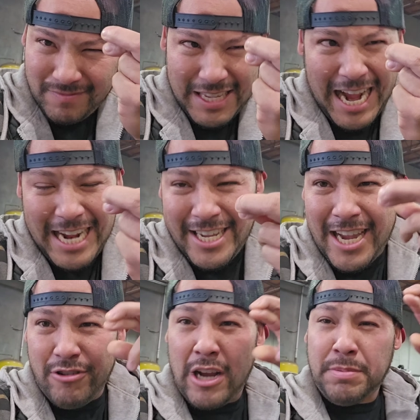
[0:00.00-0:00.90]
I
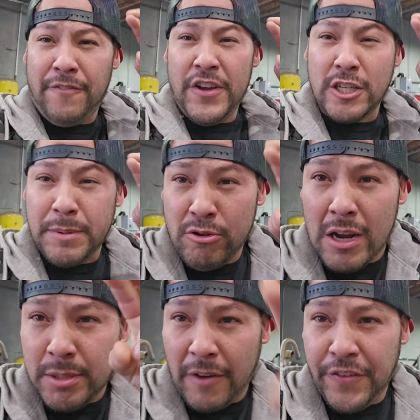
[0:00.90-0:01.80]
can't cross my fingers, but
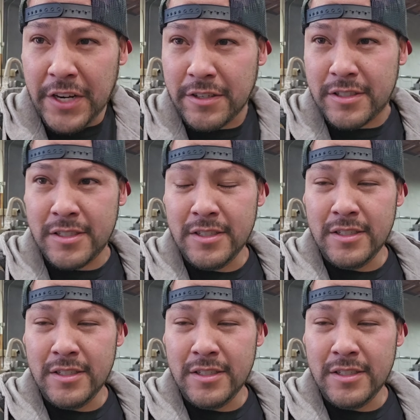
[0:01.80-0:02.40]
crossing my fingers.